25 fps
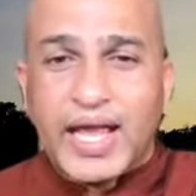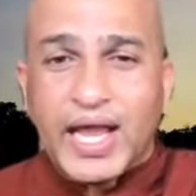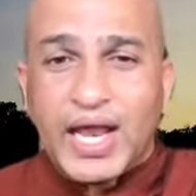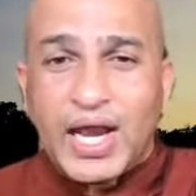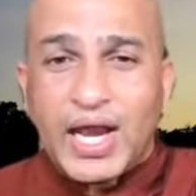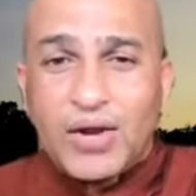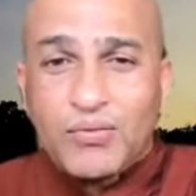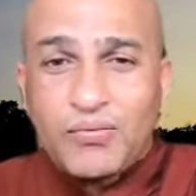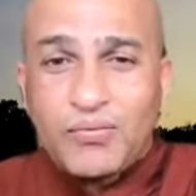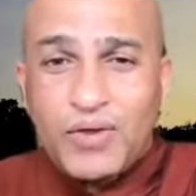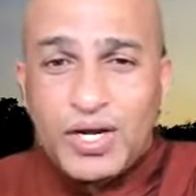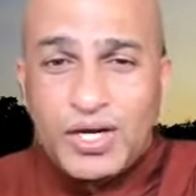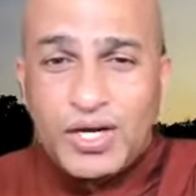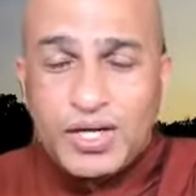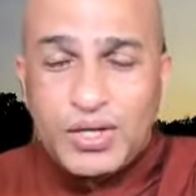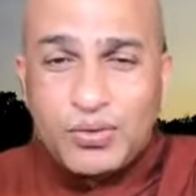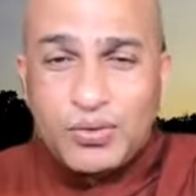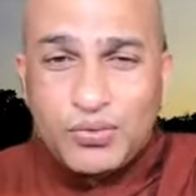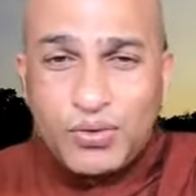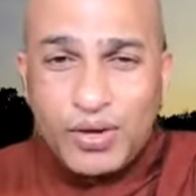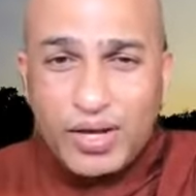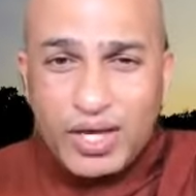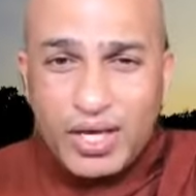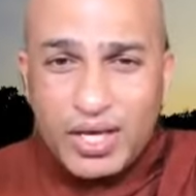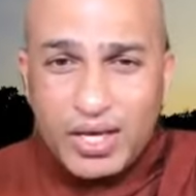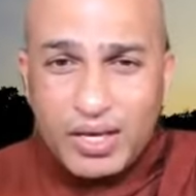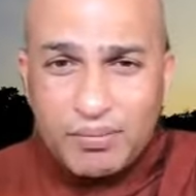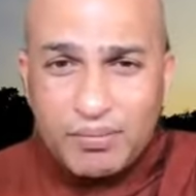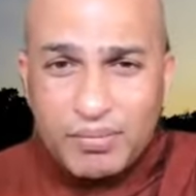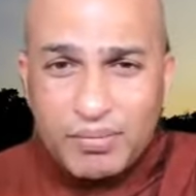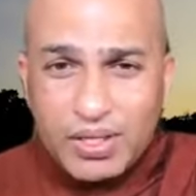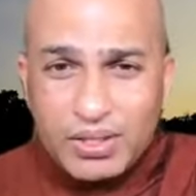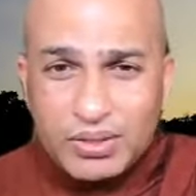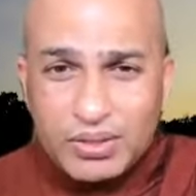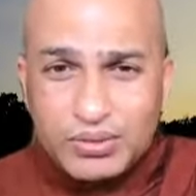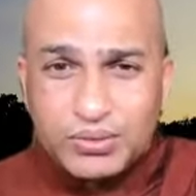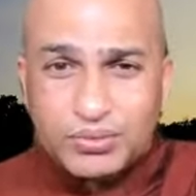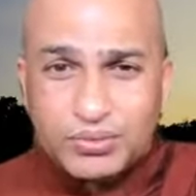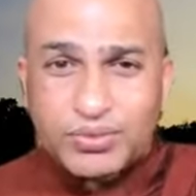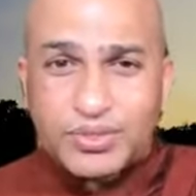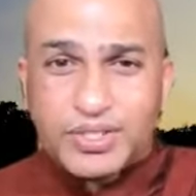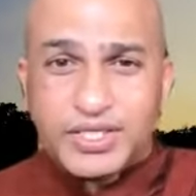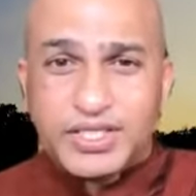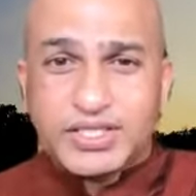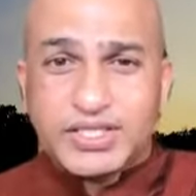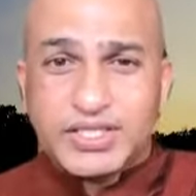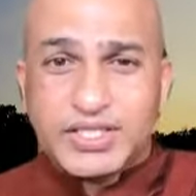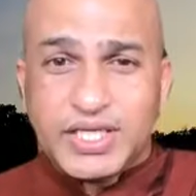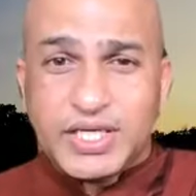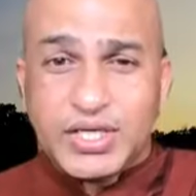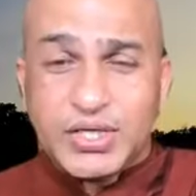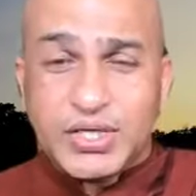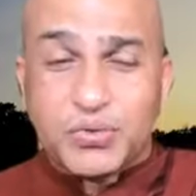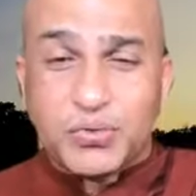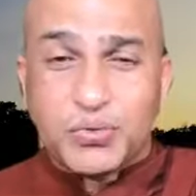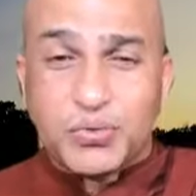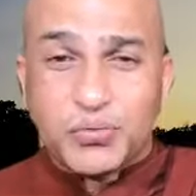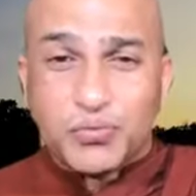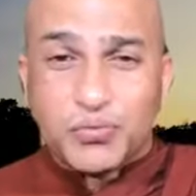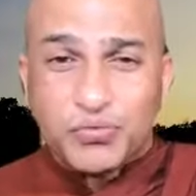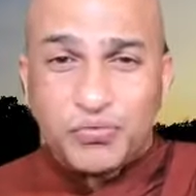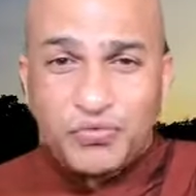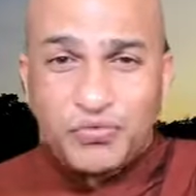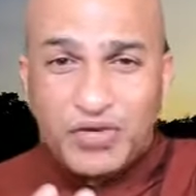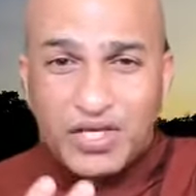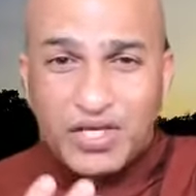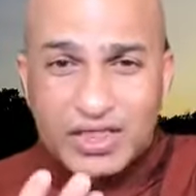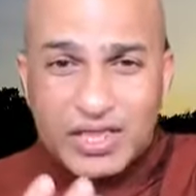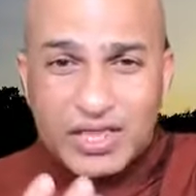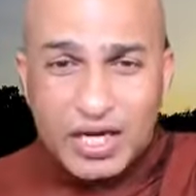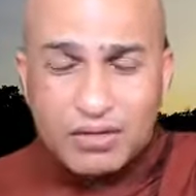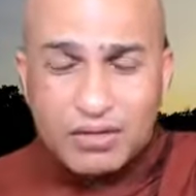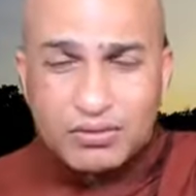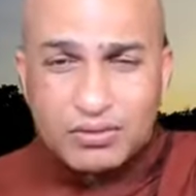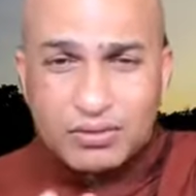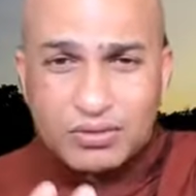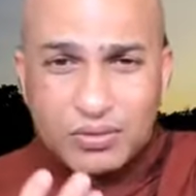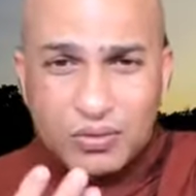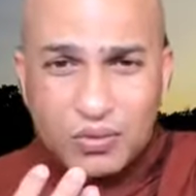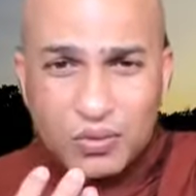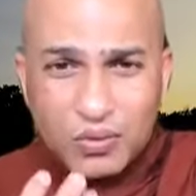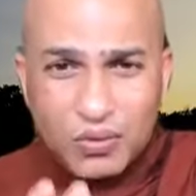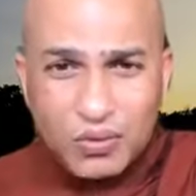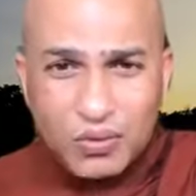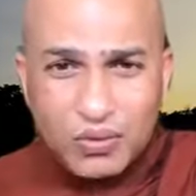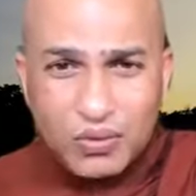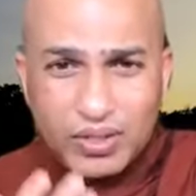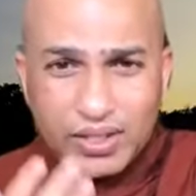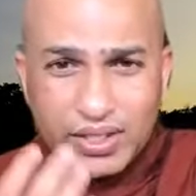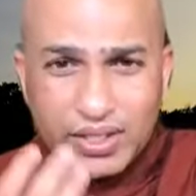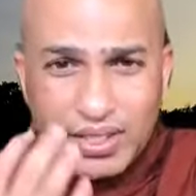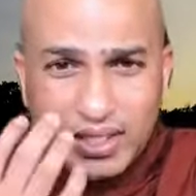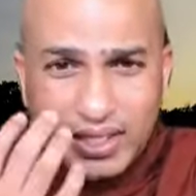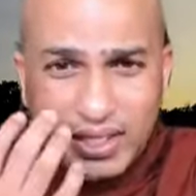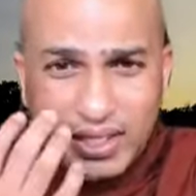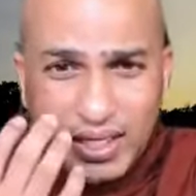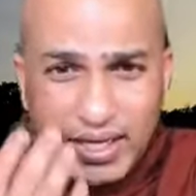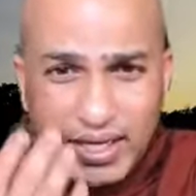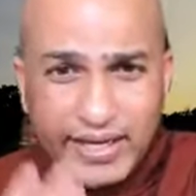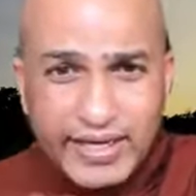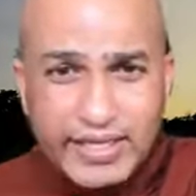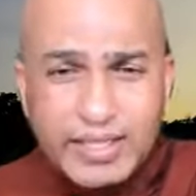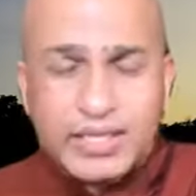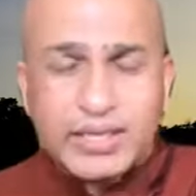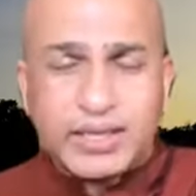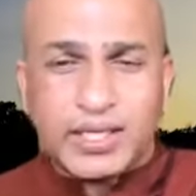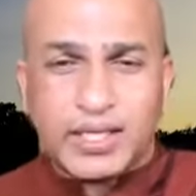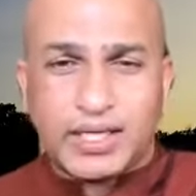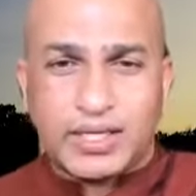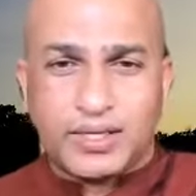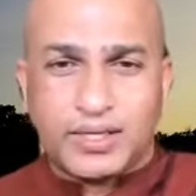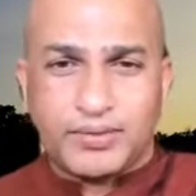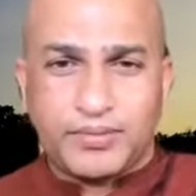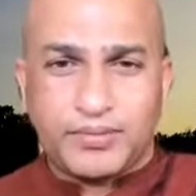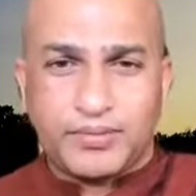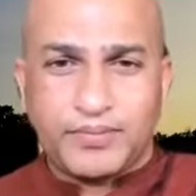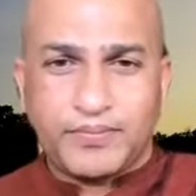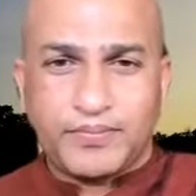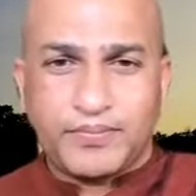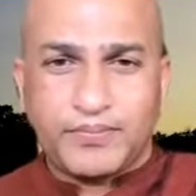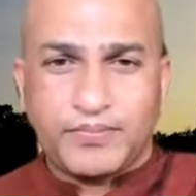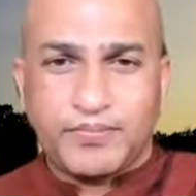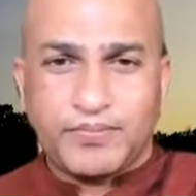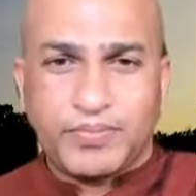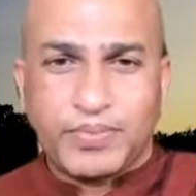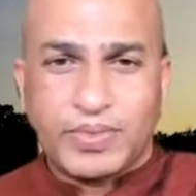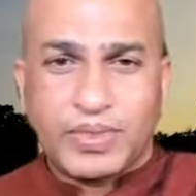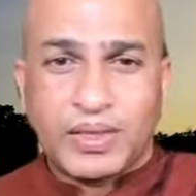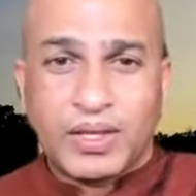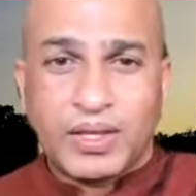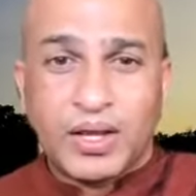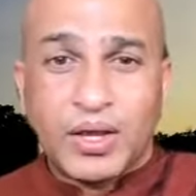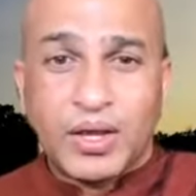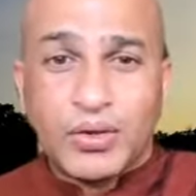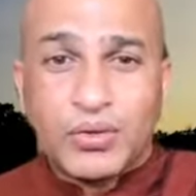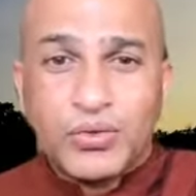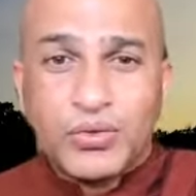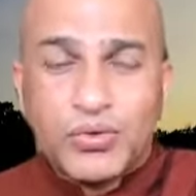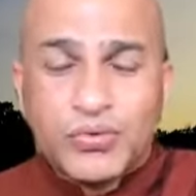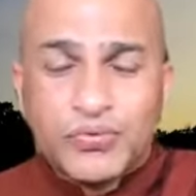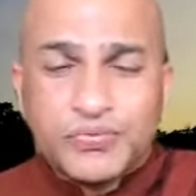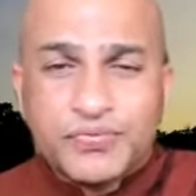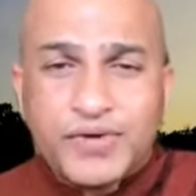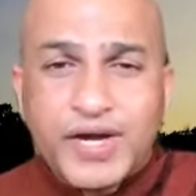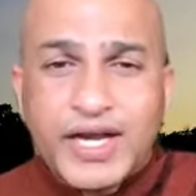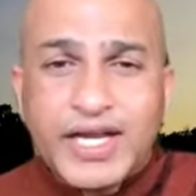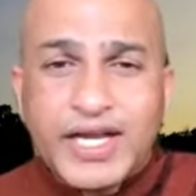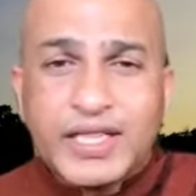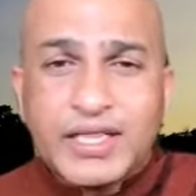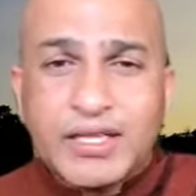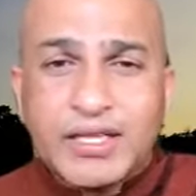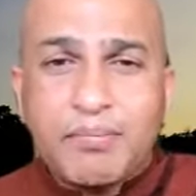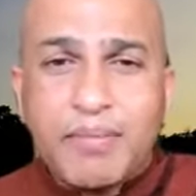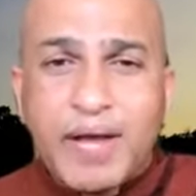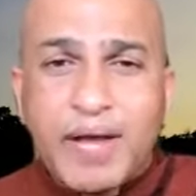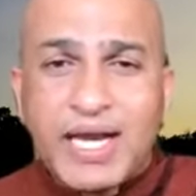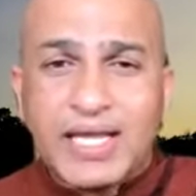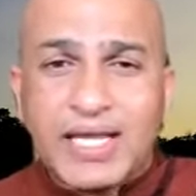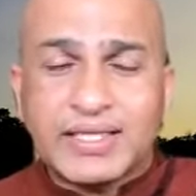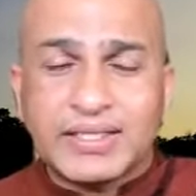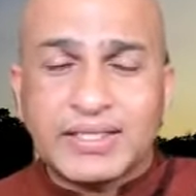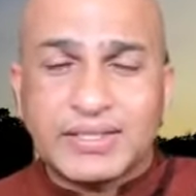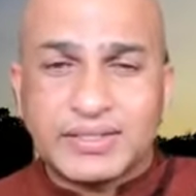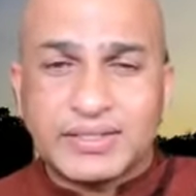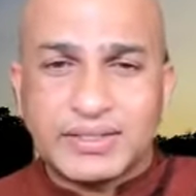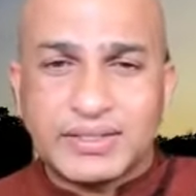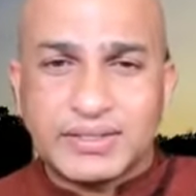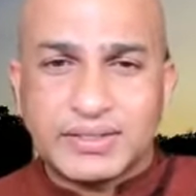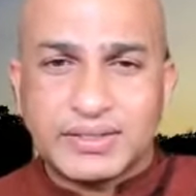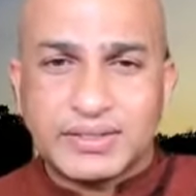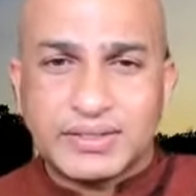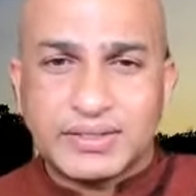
And when you able to receive without holding anything, you find the balance.